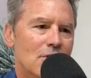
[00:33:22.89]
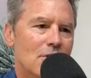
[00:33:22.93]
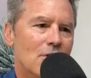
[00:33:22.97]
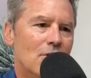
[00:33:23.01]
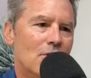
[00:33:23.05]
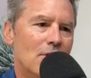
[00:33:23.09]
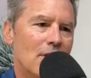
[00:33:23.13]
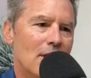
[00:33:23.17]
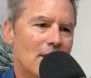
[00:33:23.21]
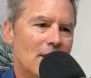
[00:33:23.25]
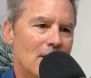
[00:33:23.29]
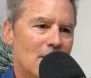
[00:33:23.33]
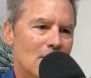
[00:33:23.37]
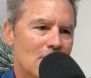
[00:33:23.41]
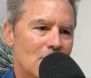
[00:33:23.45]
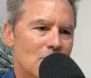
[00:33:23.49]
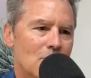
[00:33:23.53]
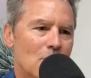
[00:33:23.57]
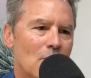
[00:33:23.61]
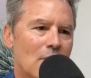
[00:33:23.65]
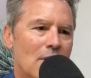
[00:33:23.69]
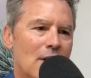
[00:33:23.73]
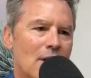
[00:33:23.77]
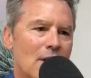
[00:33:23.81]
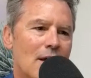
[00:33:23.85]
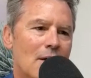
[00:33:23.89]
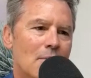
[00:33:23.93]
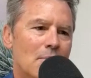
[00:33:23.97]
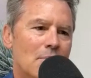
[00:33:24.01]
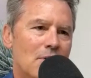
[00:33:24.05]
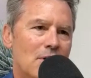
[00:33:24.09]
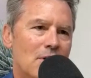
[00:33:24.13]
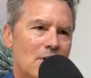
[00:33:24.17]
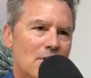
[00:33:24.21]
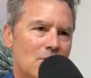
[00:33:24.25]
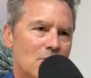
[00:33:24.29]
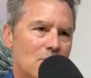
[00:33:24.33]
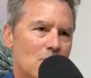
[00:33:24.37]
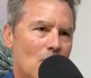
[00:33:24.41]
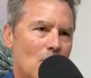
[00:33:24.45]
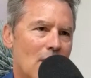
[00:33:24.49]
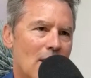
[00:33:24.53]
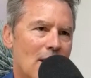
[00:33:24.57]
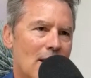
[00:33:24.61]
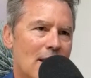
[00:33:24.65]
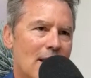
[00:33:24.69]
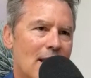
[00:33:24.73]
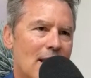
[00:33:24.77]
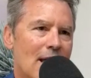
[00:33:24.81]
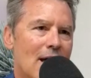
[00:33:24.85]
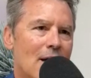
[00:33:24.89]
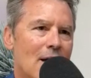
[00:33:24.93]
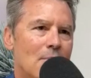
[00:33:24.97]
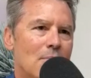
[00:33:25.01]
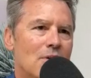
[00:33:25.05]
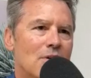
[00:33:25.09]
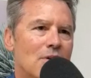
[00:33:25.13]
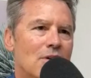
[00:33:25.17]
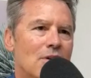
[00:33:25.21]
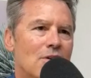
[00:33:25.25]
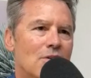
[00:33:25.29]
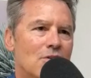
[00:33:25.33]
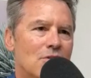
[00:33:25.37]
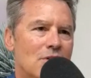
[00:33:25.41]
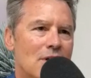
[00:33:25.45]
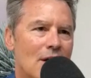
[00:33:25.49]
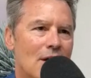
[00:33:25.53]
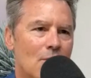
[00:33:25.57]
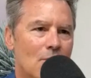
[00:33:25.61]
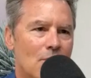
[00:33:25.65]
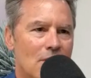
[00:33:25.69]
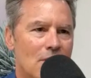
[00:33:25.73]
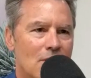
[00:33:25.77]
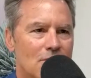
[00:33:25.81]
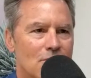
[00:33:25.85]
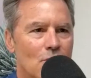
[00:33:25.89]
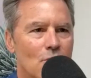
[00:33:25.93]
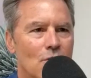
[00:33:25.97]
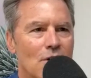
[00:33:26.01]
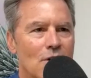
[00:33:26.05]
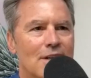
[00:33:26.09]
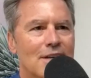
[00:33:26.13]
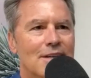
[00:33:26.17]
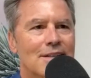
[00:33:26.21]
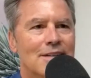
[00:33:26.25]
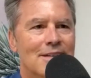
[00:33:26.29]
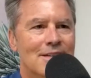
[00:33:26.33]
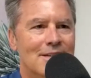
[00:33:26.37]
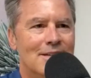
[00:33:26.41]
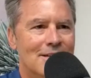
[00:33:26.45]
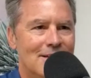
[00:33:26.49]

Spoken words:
okay, here's what happened, here's why it happened, here's how we avoid it,